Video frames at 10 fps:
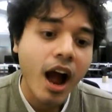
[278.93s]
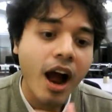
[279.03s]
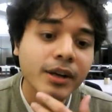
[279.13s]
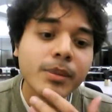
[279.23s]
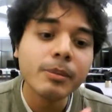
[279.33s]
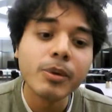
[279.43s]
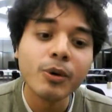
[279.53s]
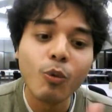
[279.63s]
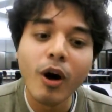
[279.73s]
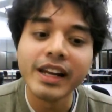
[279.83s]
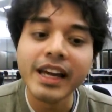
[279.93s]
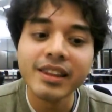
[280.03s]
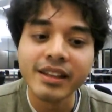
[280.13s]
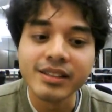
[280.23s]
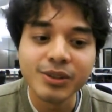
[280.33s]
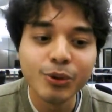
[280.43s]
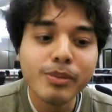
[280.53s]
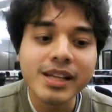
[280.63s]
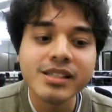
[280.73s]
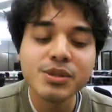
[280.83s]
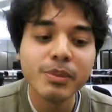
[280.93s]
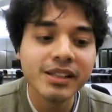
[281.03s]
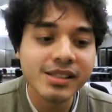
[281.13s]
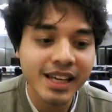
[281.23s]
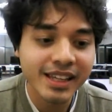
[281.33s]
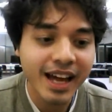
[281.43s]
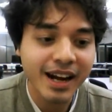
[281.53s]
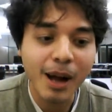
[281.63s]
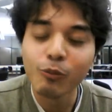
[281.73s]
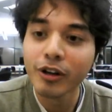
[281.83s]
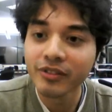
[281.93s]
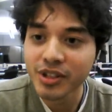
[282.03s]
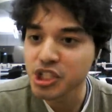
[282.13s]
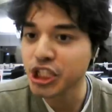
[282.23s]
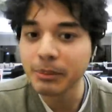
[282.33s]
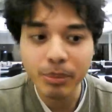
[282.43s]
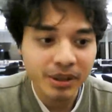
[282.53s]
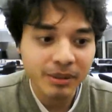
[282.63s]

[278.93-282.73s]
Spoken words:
I remember one atheist who messaged me to say that I'm one of the sheep